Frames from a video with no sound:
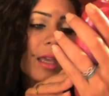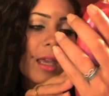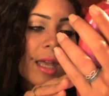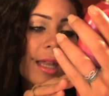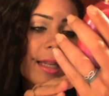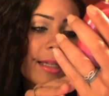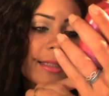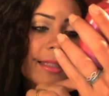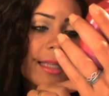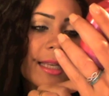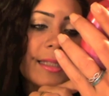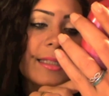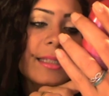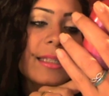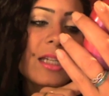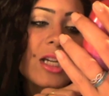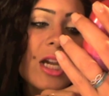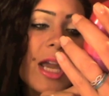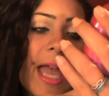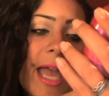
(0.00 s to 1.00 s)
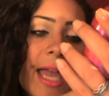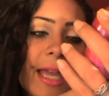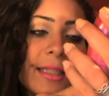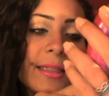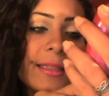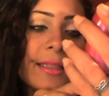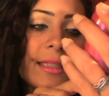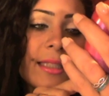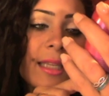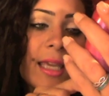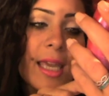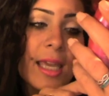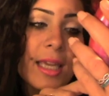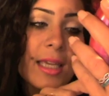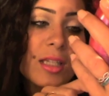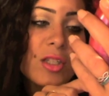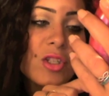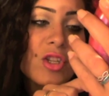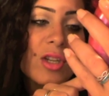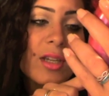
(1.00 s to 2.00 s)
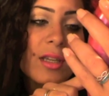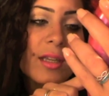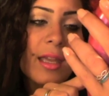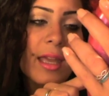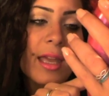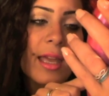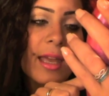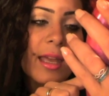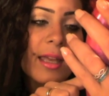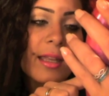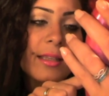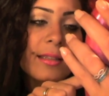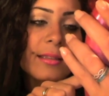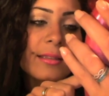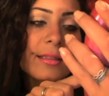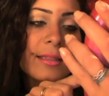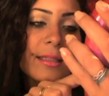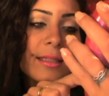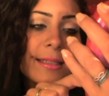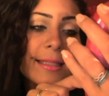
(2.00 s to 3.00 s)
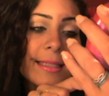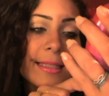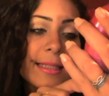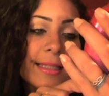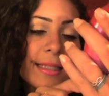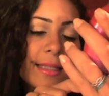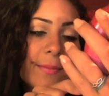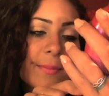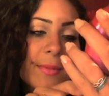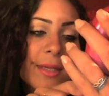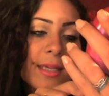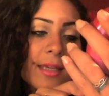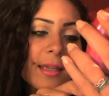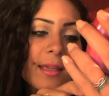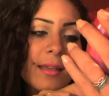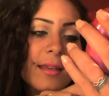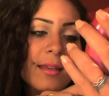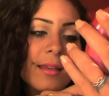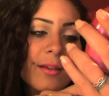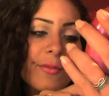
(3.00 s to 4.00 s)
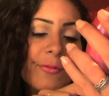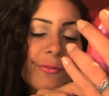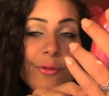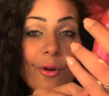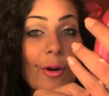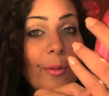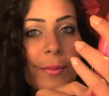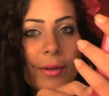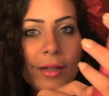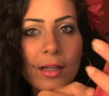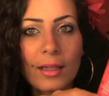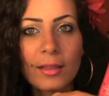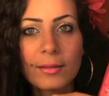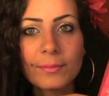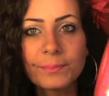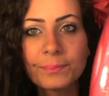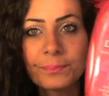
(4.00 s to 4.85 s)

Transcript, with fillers: and it says here anti-aging and slimming formula.